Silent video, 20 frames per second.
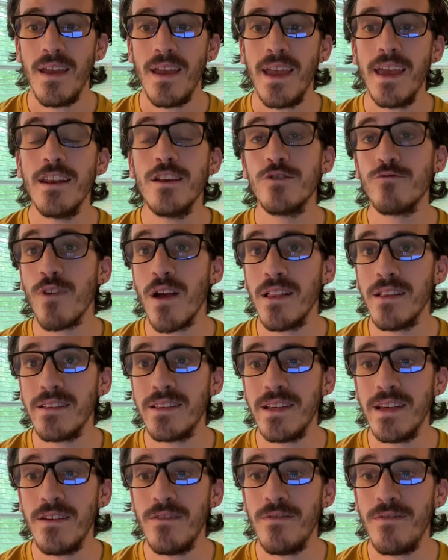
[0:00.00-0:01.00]
It is
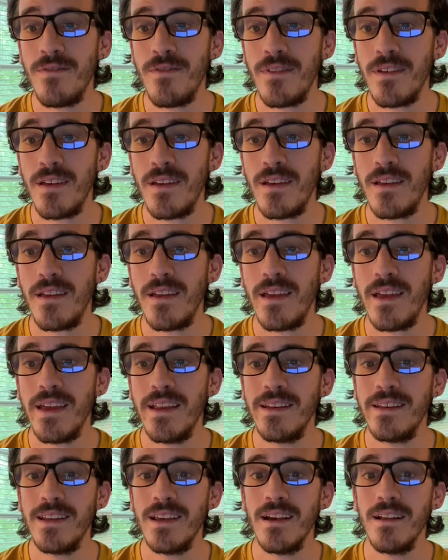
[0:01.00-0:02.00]
relative
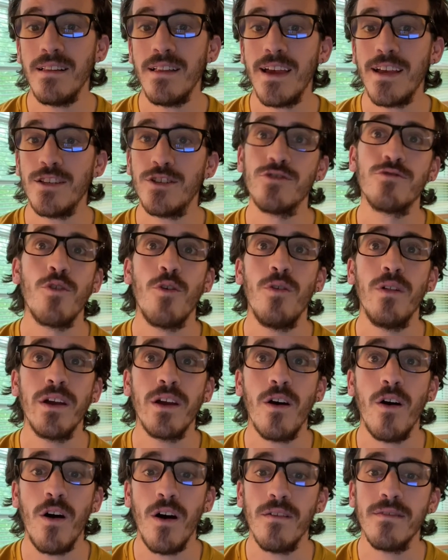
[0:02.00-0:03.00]
until a scrolling
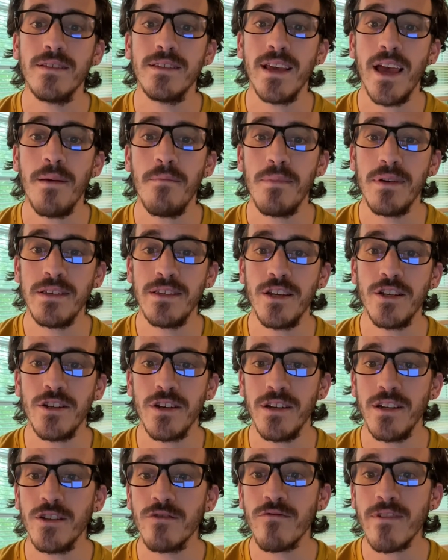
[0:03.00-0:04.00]
offset
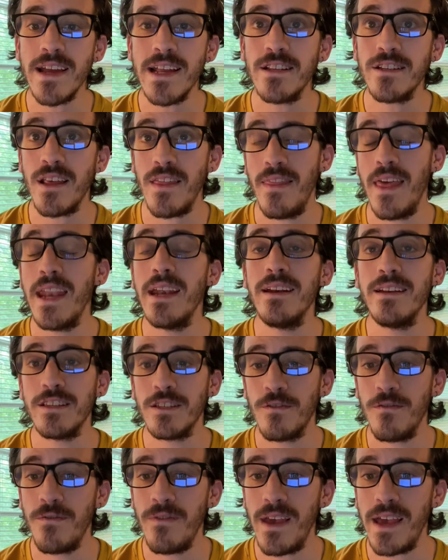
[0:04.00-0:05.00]
position is reached, and then it is
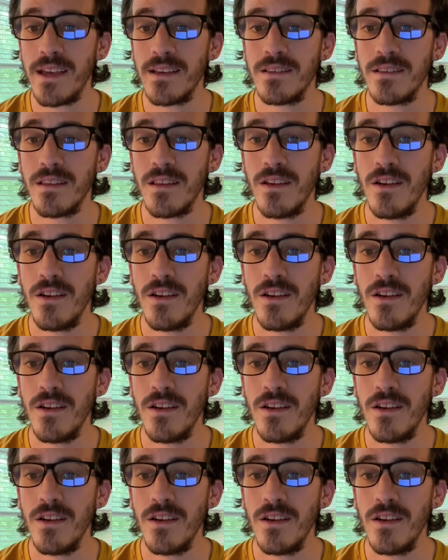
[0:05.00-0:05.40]
fixed.